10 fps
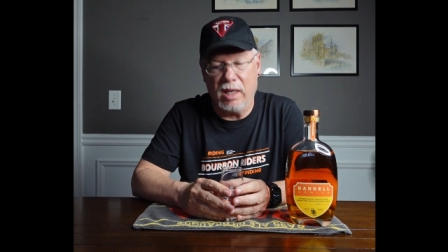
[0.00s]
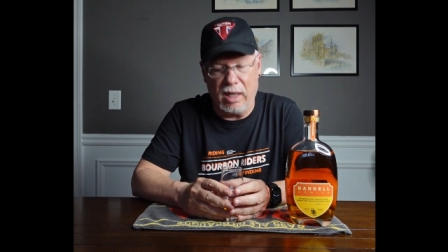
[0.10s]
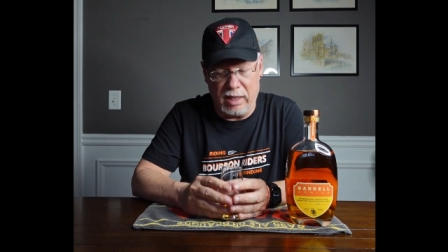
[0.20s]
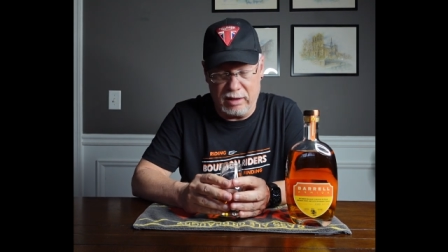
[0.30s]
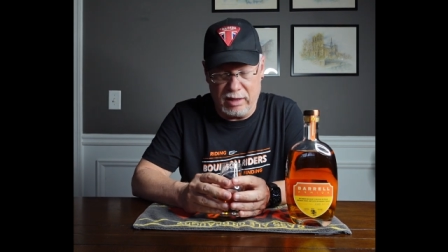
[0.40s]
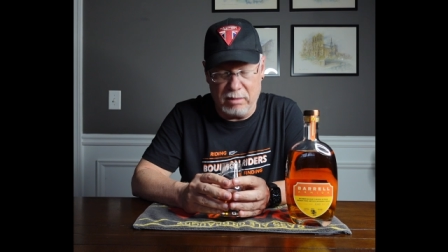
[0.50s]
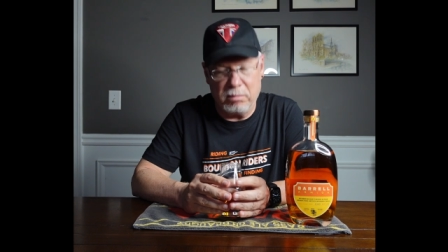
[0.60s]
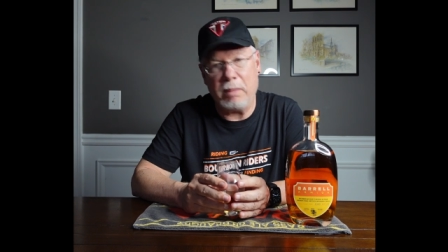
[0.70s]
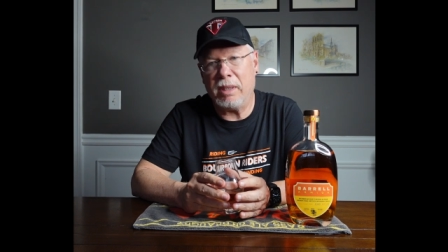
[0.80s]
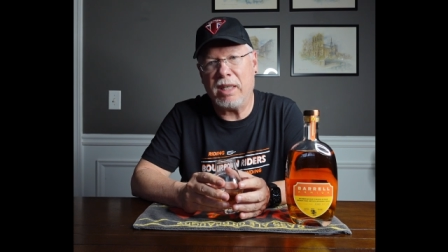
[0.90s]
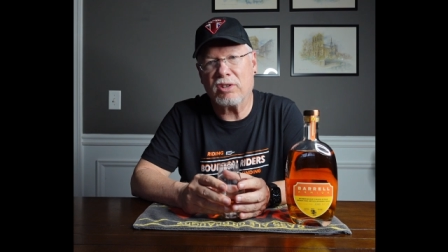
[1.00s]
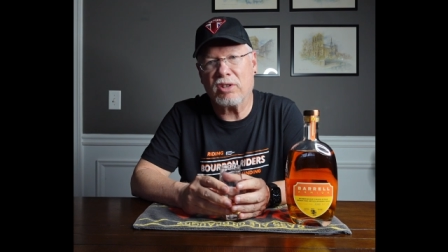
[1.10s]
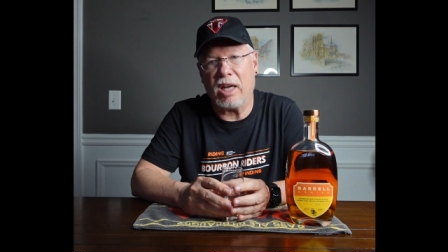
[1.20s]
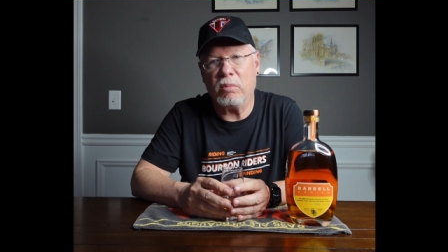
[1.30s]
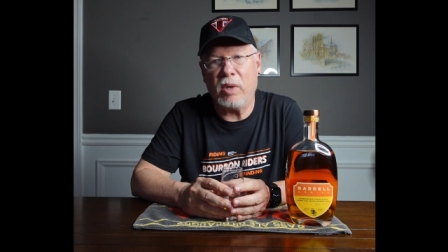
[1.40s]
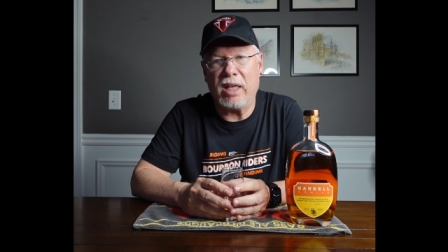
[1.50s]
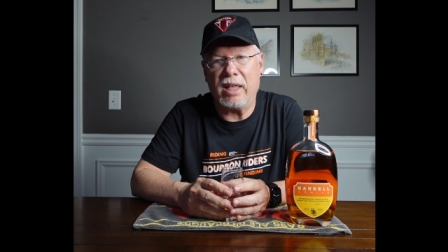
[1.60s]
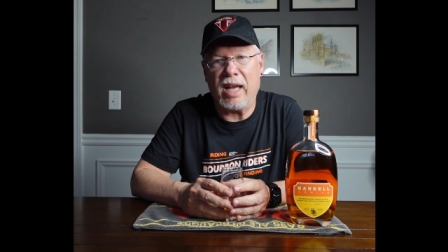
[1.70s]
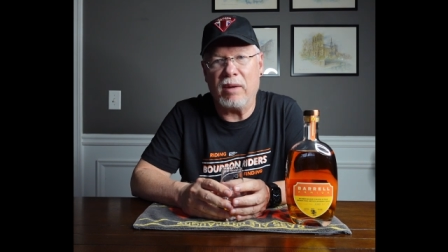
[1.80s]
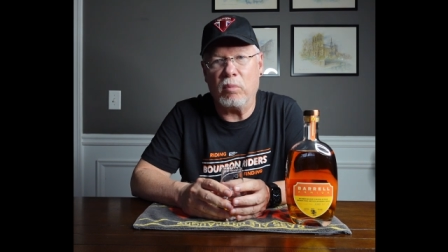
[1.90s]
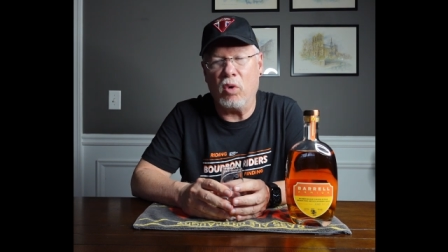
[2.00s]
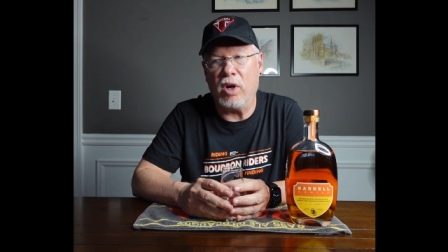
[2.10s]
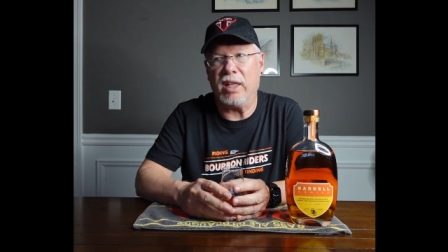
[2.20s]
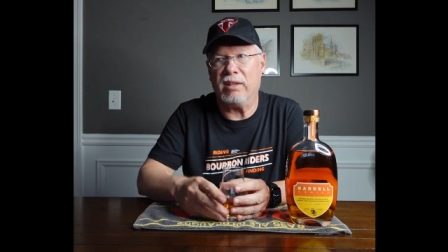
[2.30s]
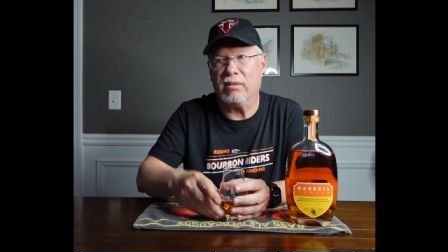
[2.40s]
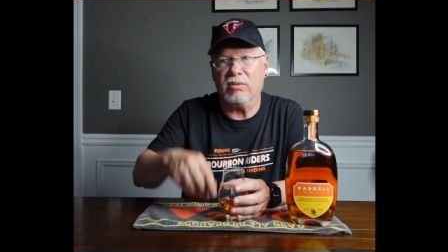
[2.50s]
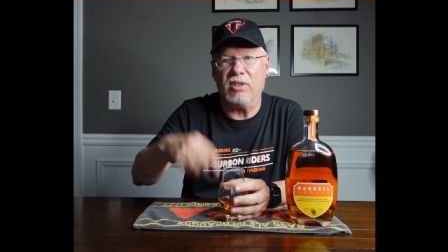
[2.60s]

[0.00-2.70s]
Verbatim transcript: Uh, maybe next time we can have one